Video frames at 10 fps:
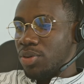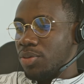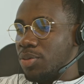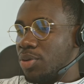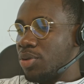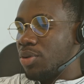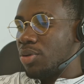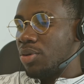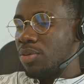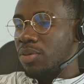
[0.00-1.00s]
are an IT
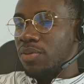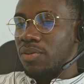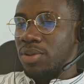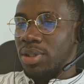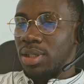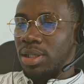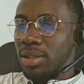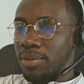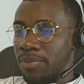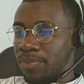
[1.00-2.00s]
architect for a
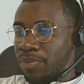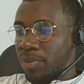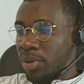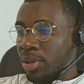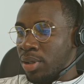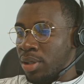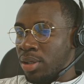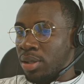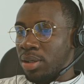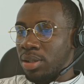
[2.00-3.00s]
company. As usual,